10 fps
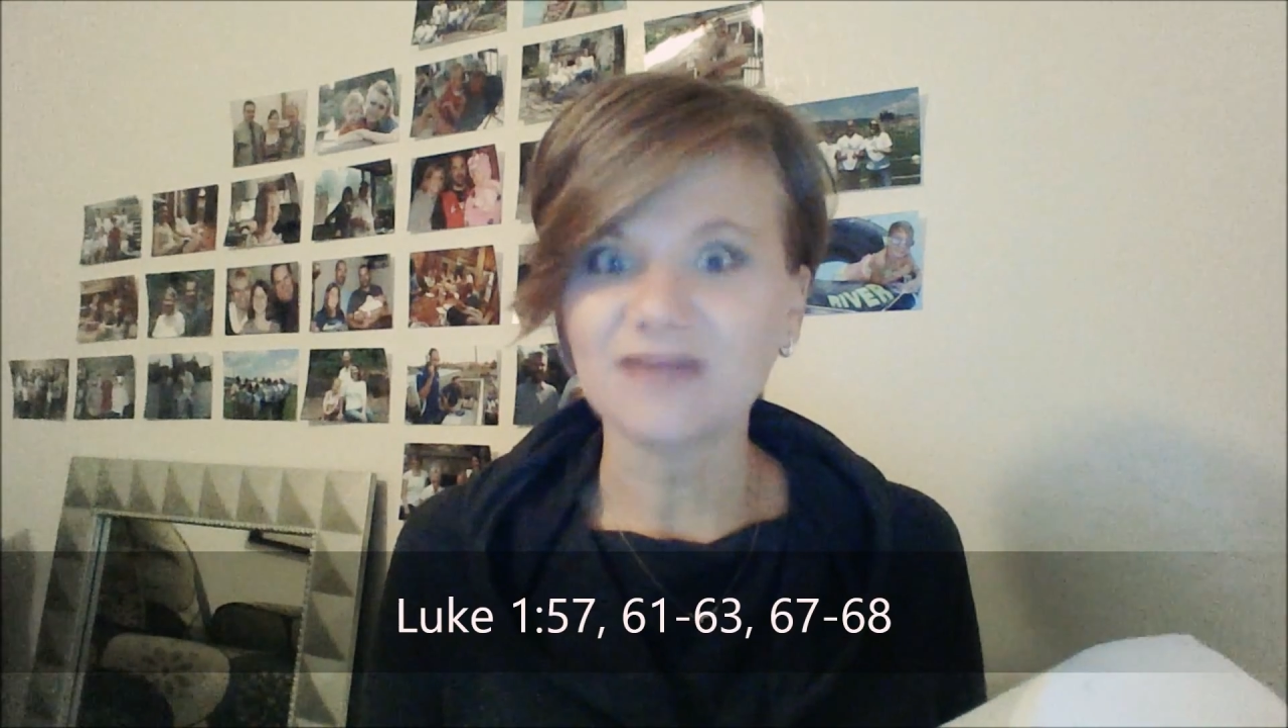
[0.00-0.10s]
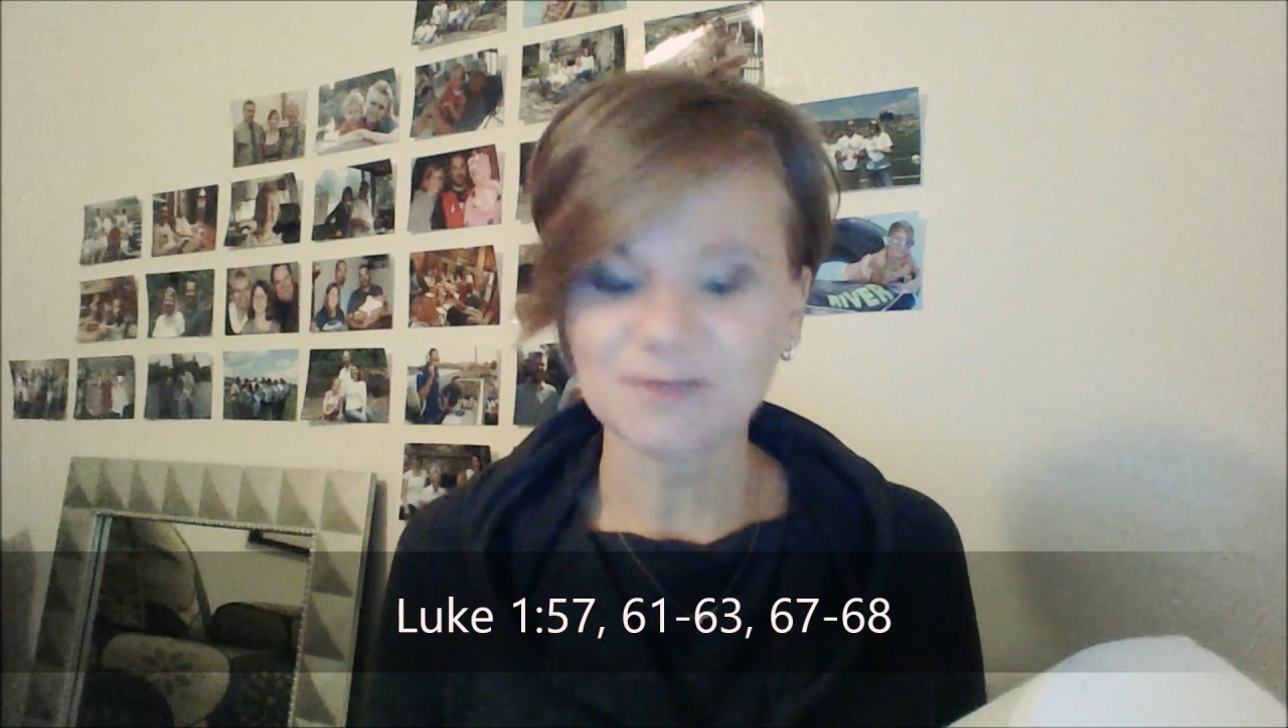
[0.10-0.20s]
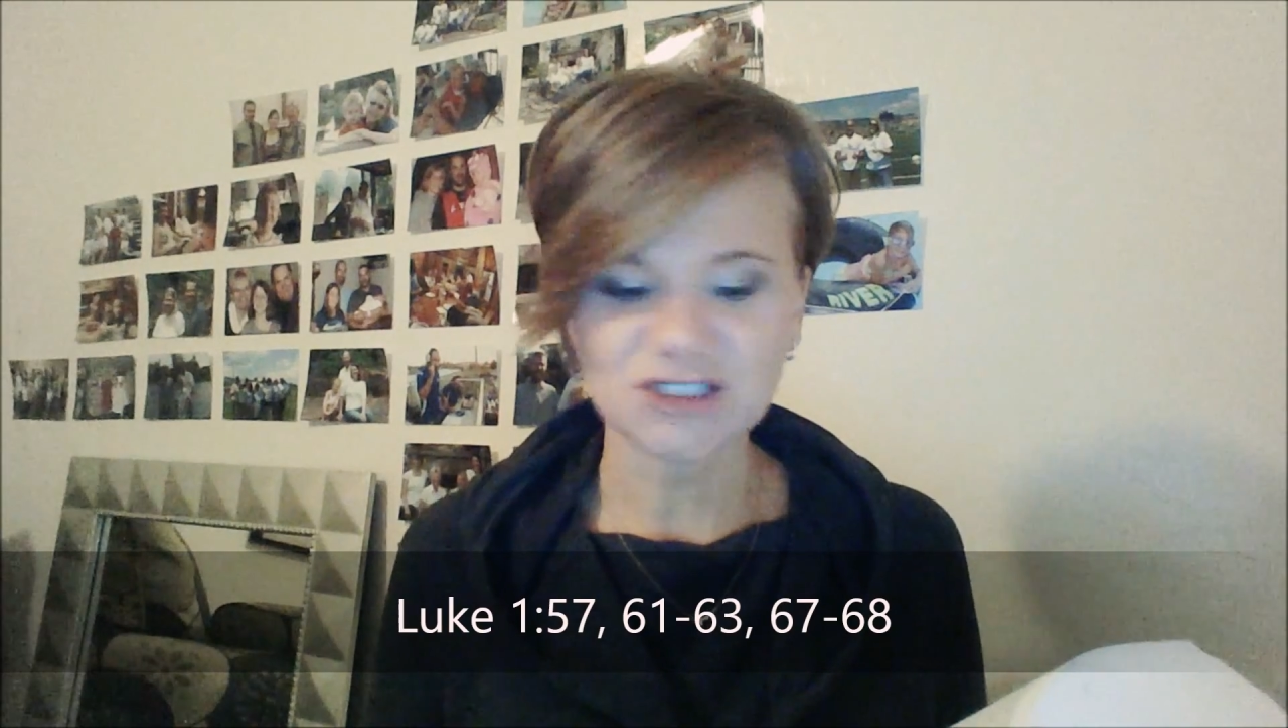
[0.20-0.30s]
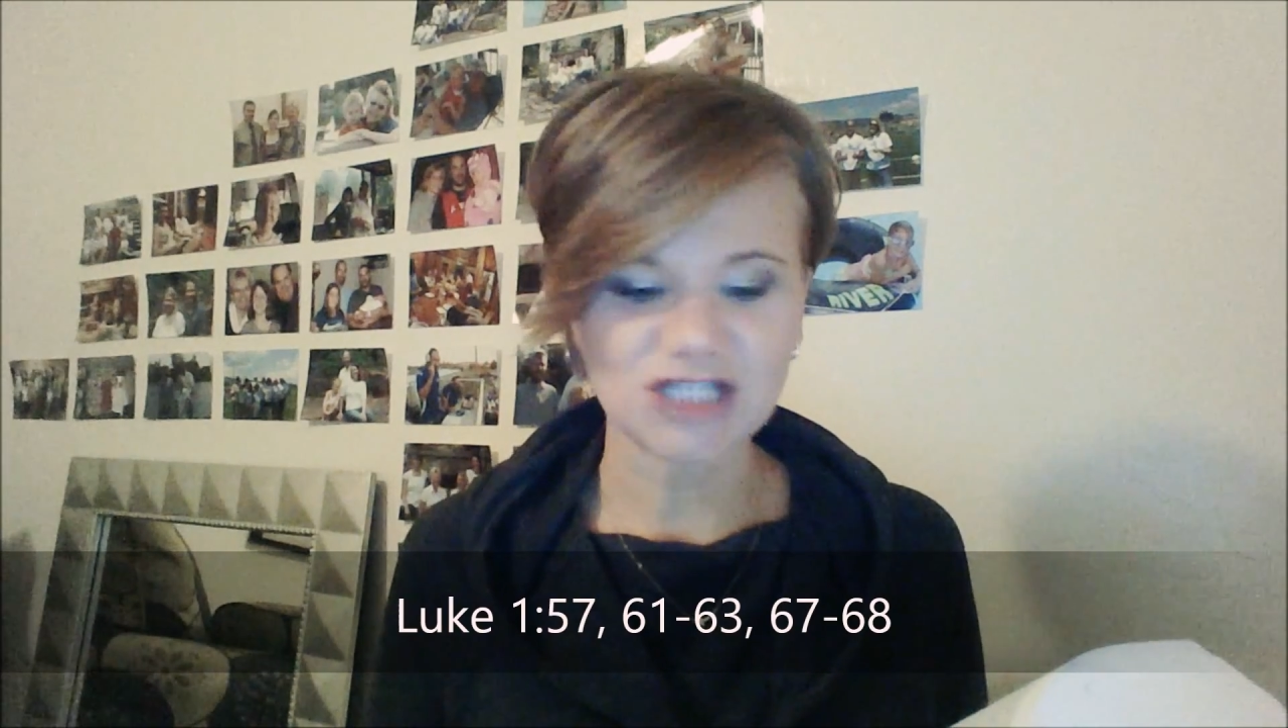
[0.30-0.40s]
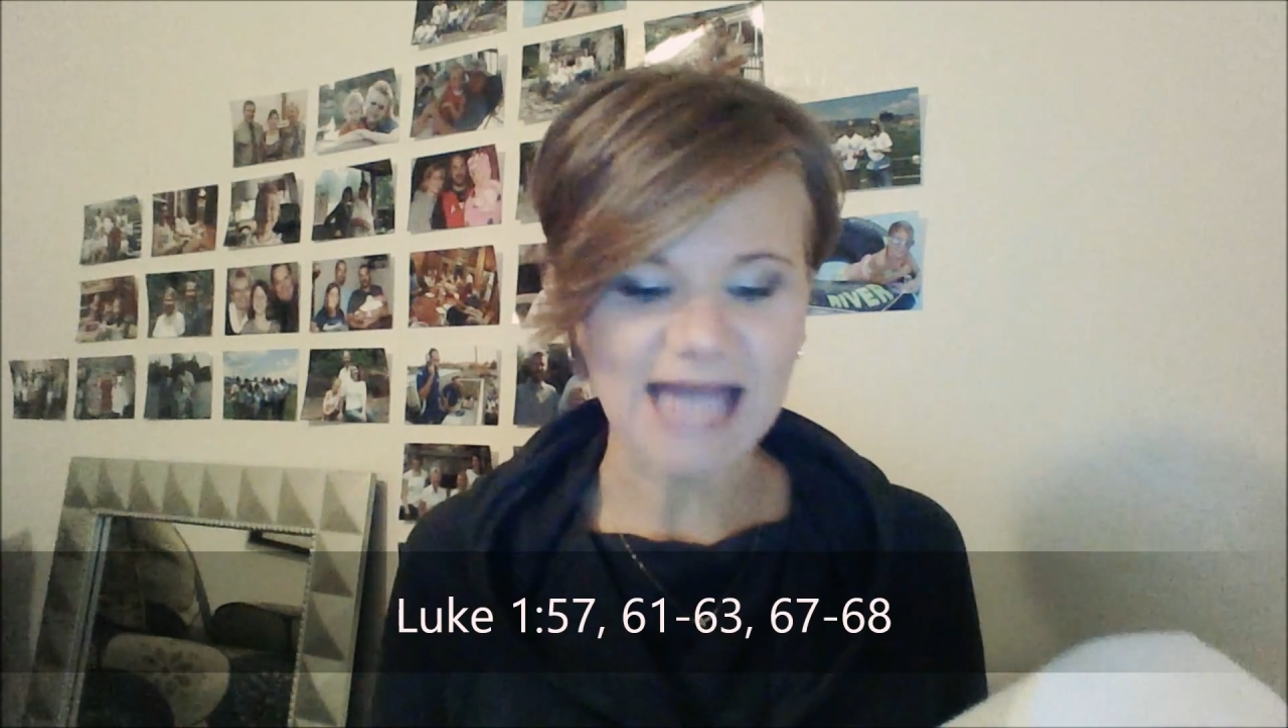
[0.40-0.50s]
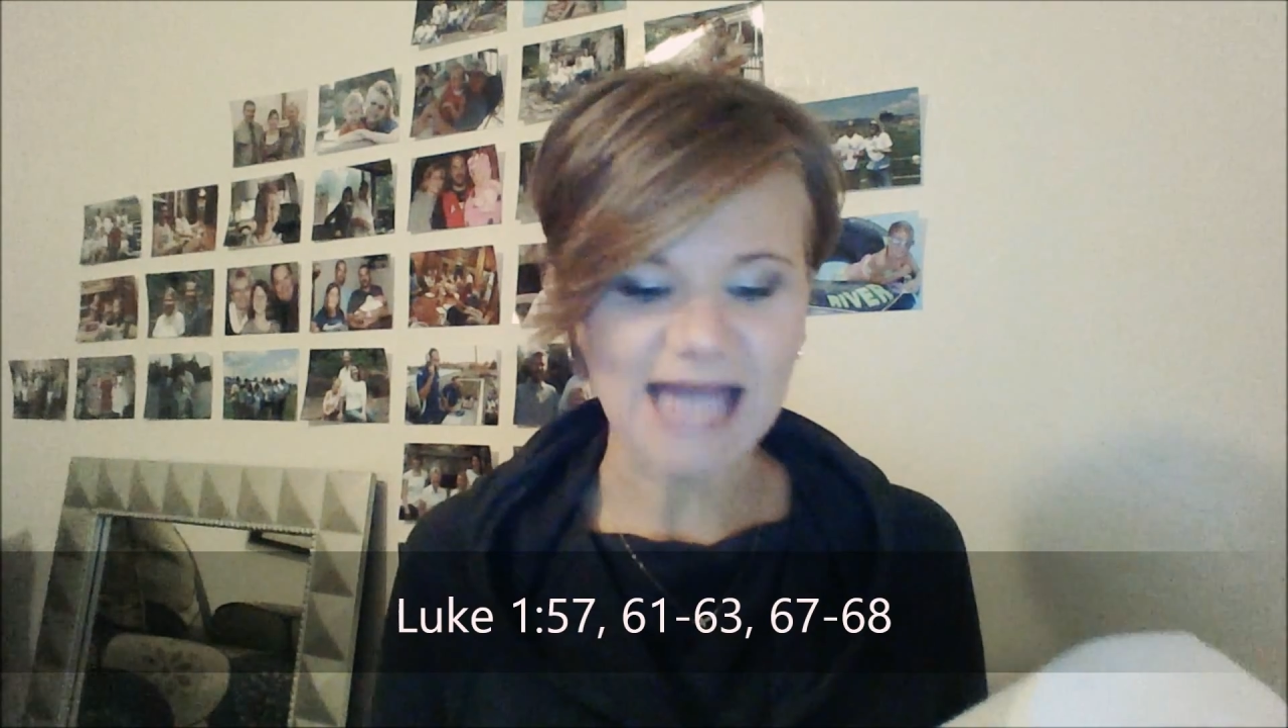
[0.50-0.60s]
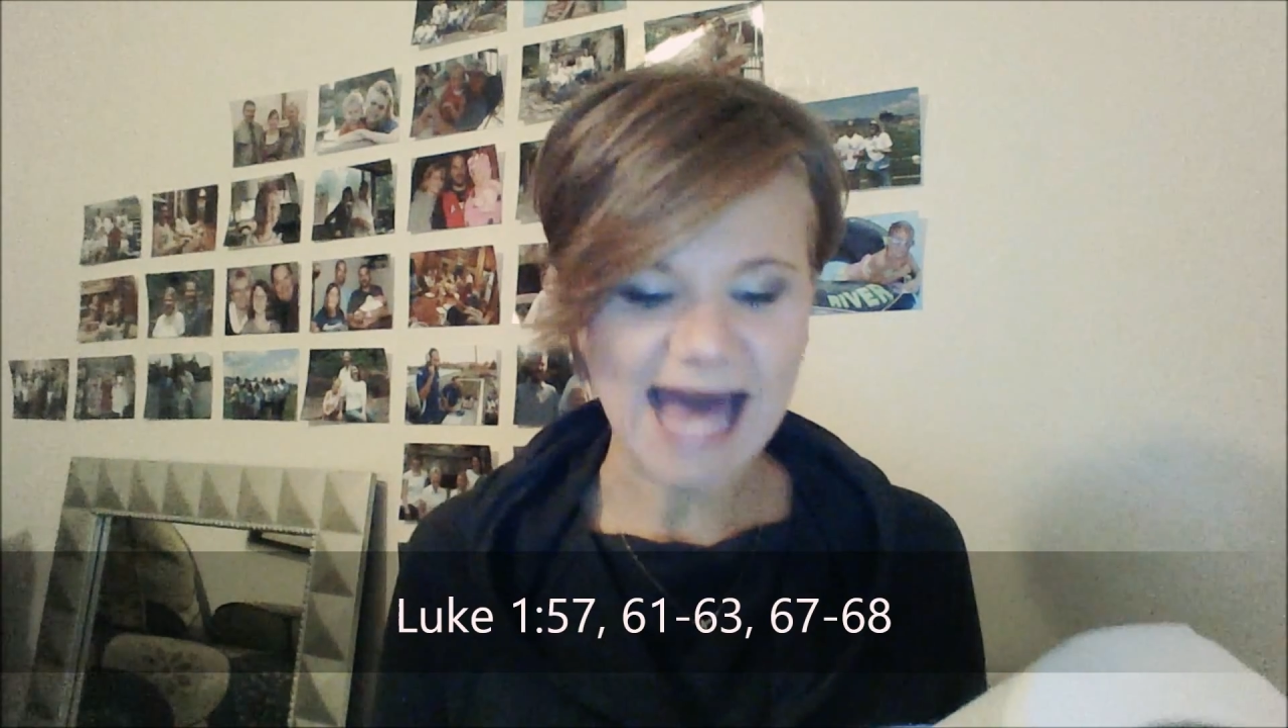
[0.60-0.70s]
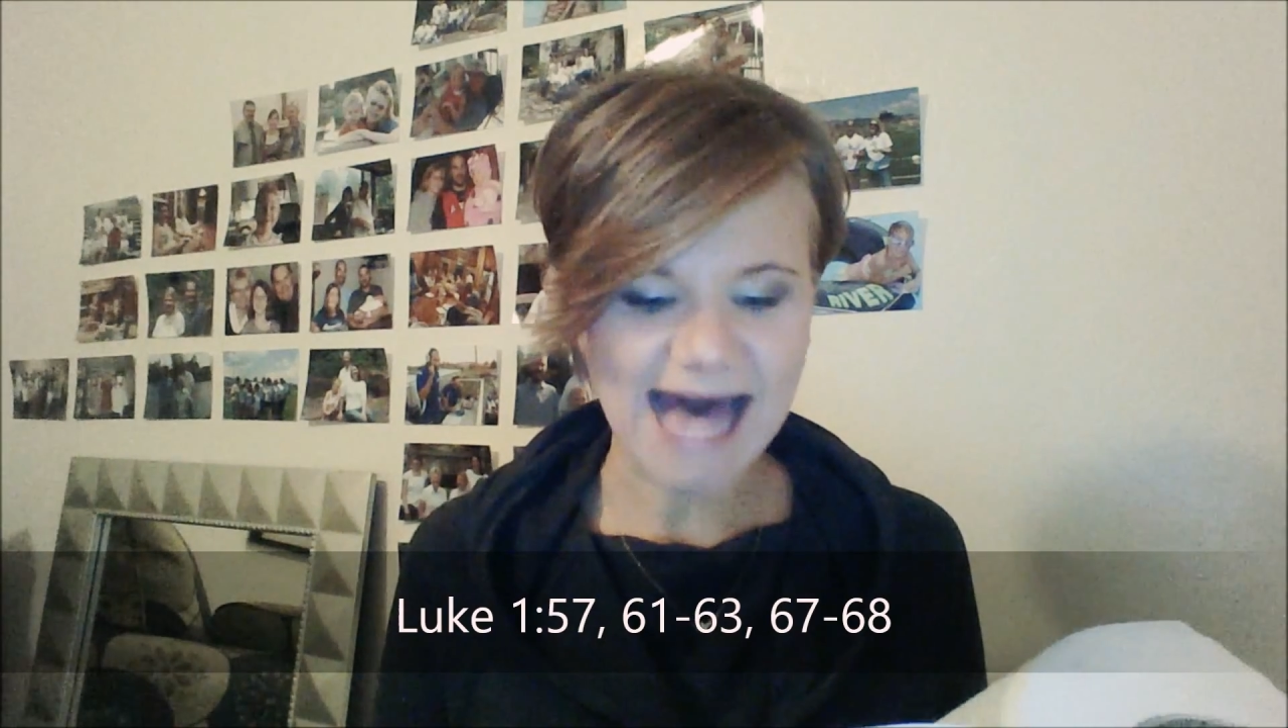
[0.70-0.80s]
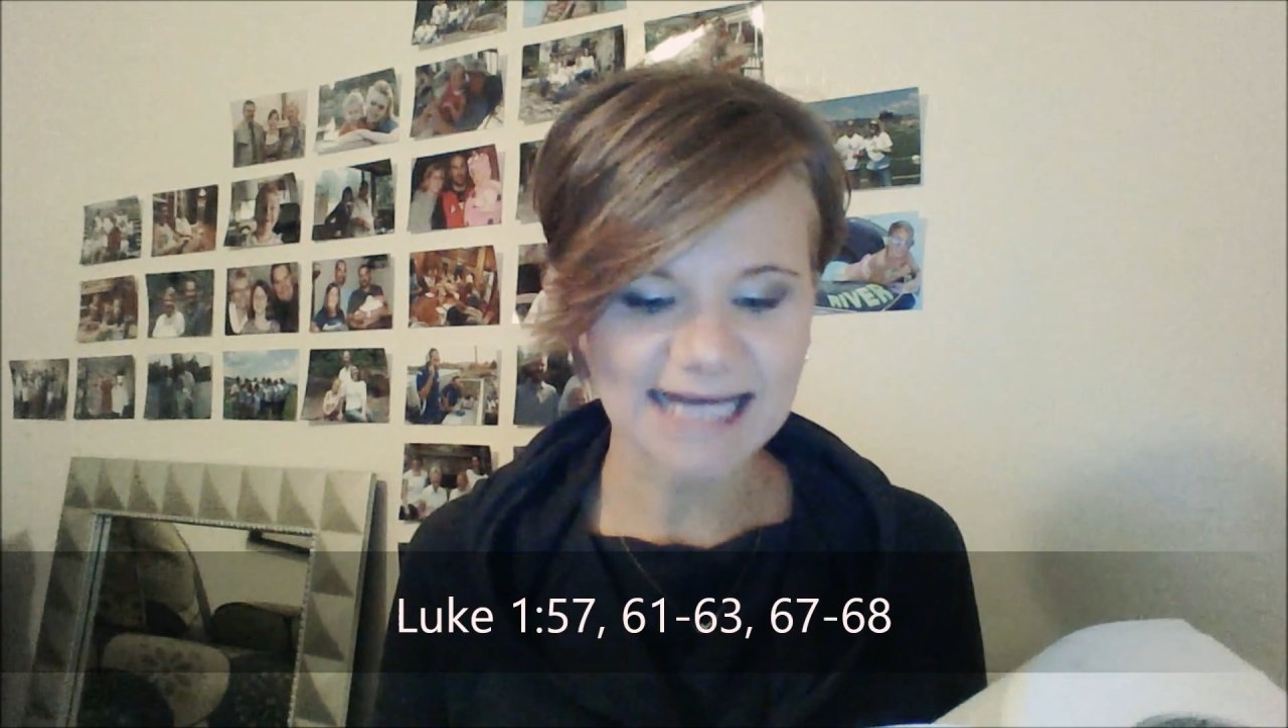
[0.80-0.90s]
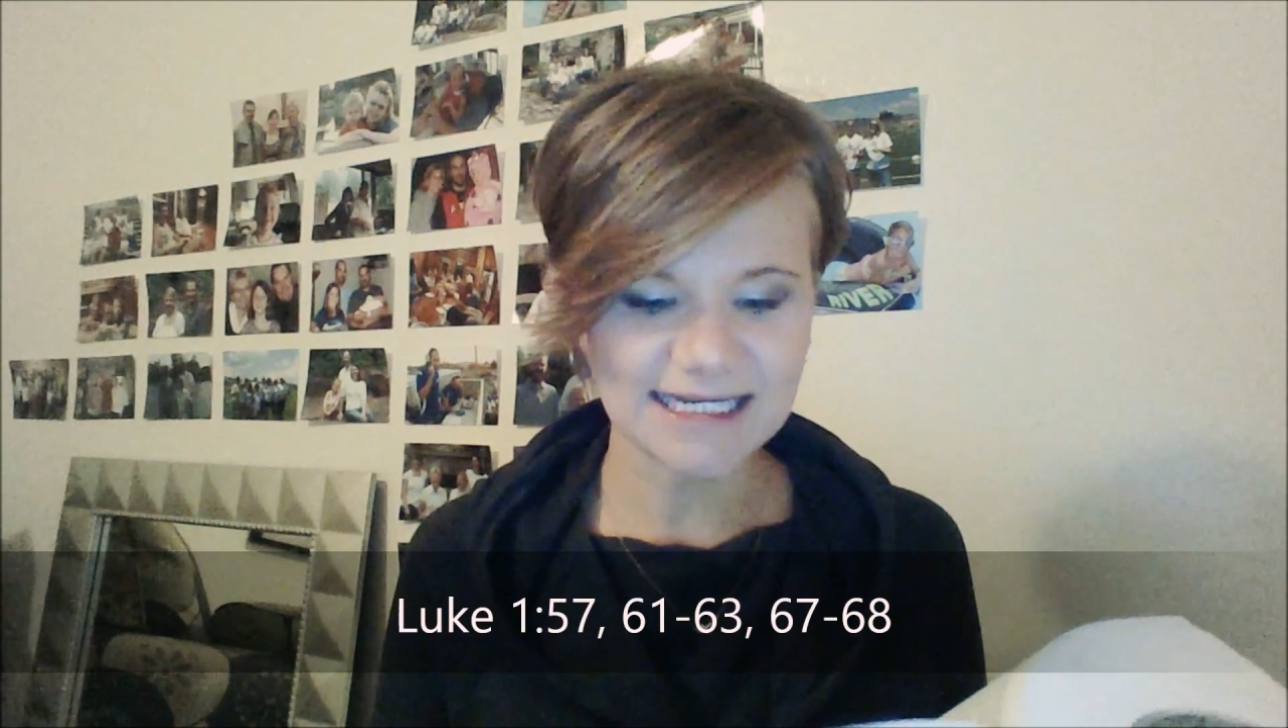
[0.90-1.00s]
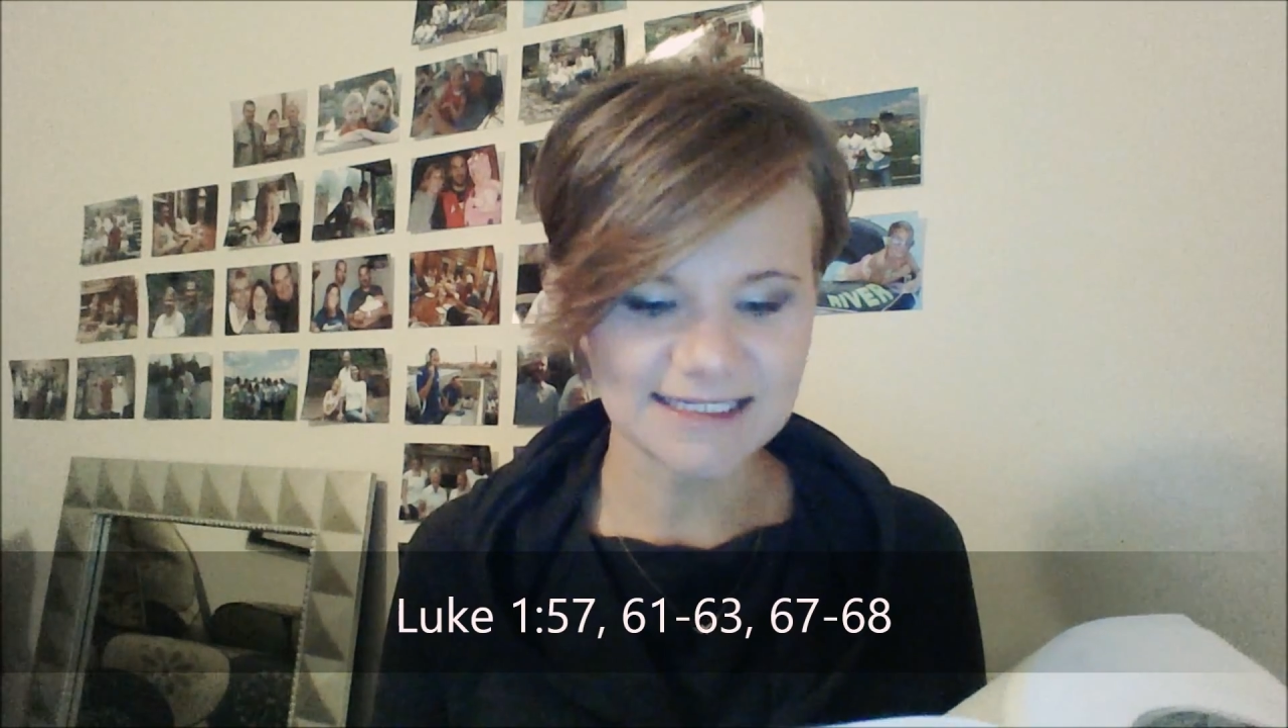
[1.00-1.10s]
I mean, she had